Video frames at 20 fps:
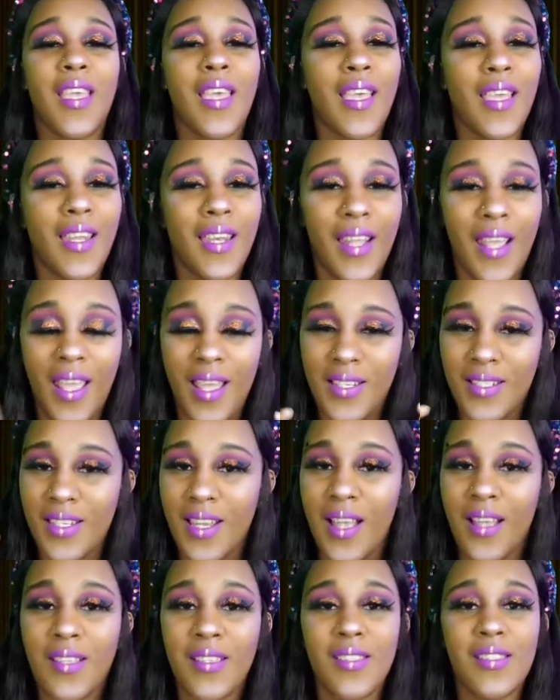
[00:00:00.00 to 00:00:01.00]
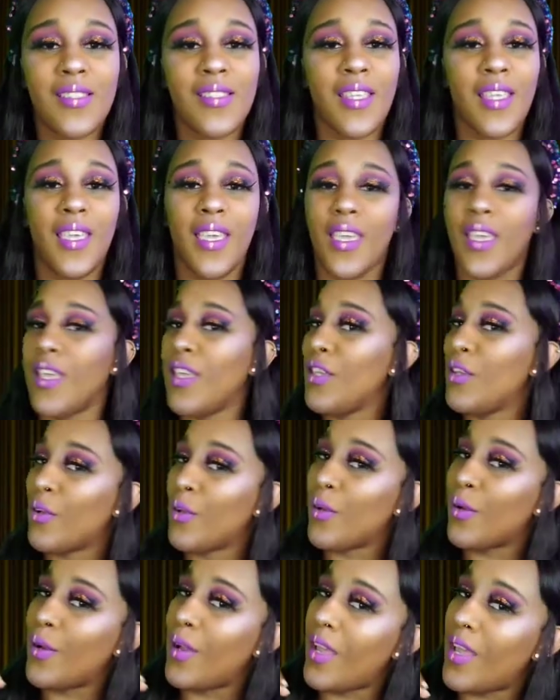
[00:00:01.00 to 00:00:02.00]
And as y'all can see, your
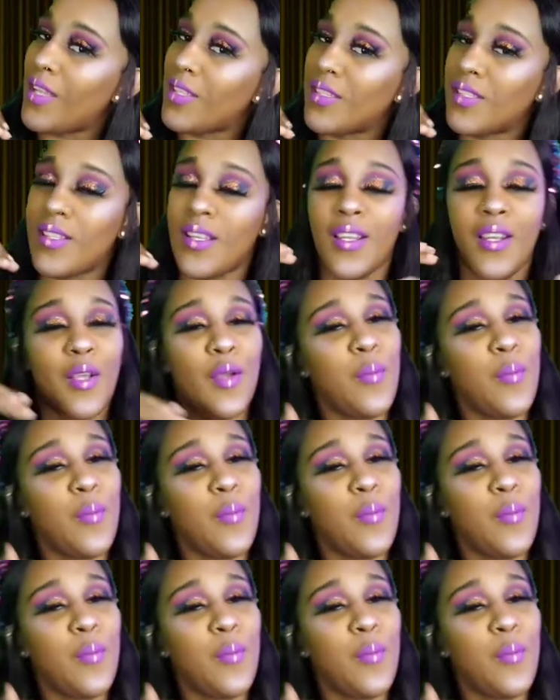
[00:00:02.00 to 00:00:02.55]
girl has done